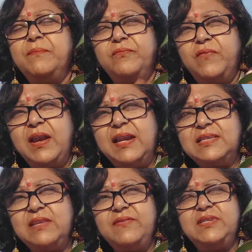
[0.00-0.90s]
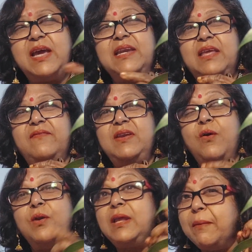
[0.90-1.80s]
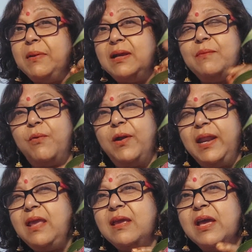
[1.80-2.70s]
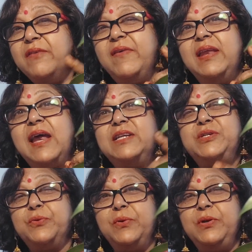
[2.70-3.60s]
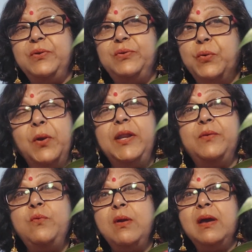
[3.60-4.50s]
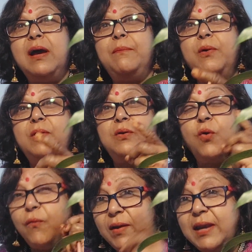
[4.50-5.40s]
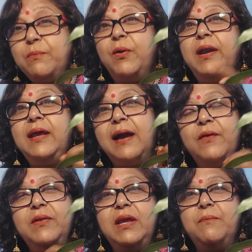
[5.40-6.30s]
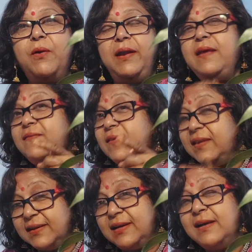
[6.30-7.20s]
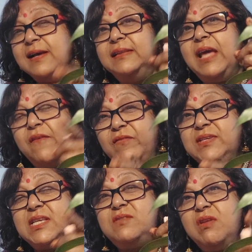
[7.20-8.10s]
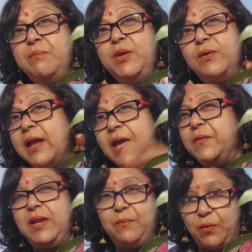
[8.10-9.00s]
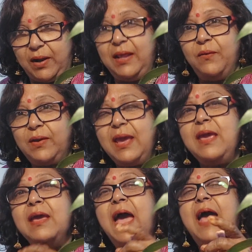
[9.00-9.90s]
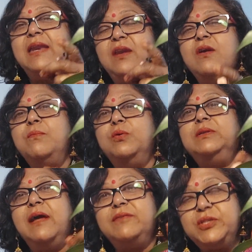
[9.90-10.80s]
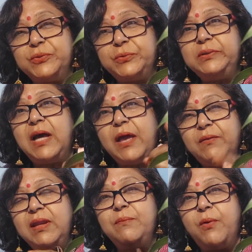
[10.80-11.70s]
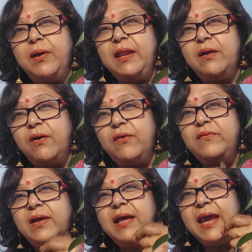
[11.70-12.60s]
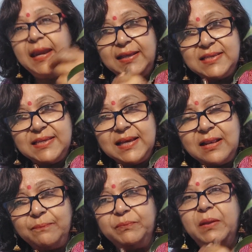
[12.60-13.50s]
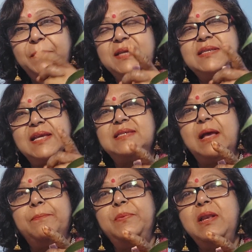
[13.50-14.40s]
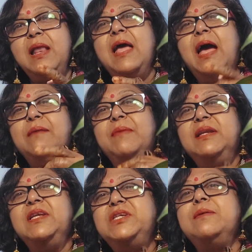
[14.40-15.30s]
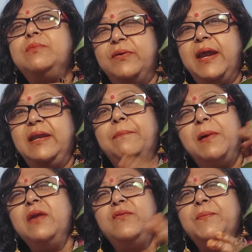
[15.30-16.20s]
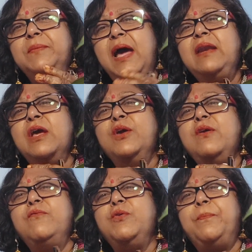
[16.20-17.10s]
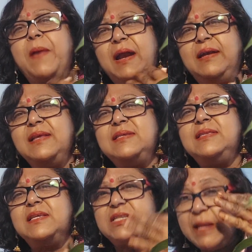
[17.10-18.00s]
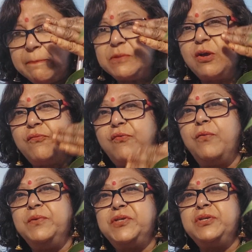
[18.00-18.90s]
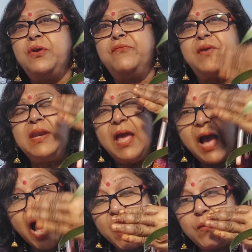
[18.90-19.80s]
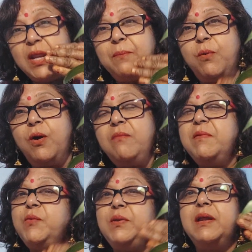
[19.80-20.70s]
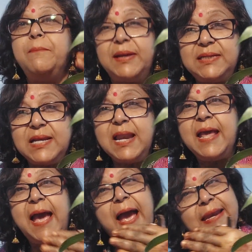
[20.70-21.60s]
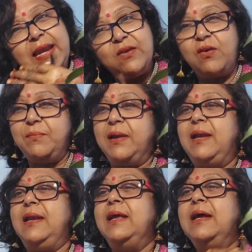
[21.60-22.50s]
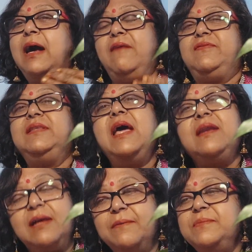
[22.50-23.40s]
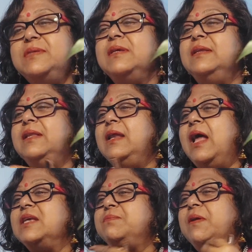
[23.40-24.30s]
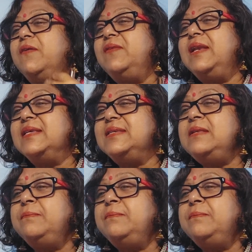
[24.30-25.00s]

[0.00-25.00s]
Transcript: one lesson which I had given on chemical bonding, where I had told you about covalent bonding, ionic bonding. So here the emphasis will be on ionic bonding, okay? And in your book they have shown the ionic bonding of NaCl, the best example, and magnesium chloride. Apart from that, you have to practice the steps of formation of an ionic bond between a metal and a non-metal. After that comes in the last part of the lesson,